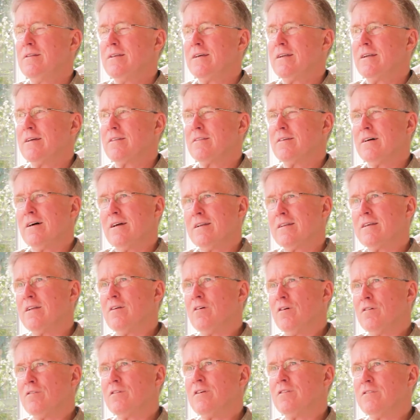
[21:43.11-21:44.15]
And I thought,
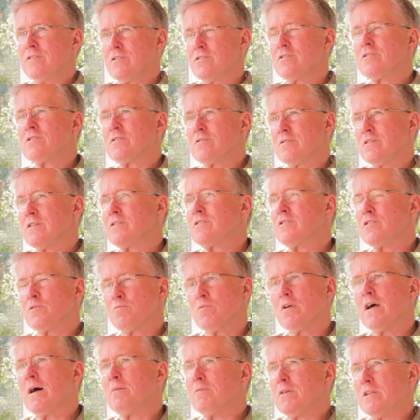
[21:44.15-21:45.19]
this is
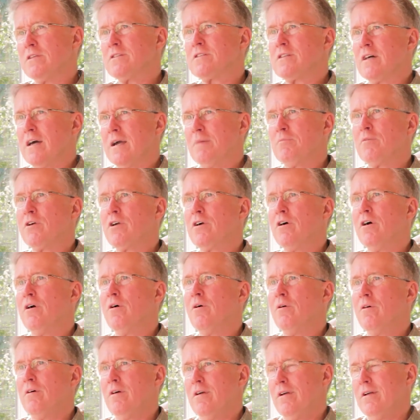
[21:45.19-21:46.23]
probably the time to
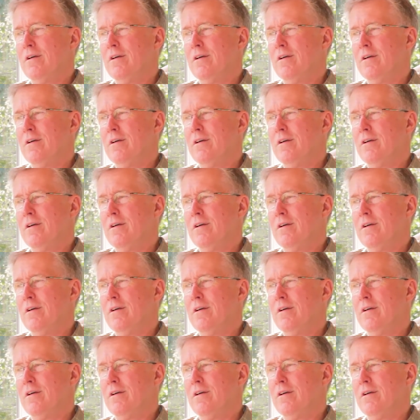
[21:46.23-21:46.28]
go.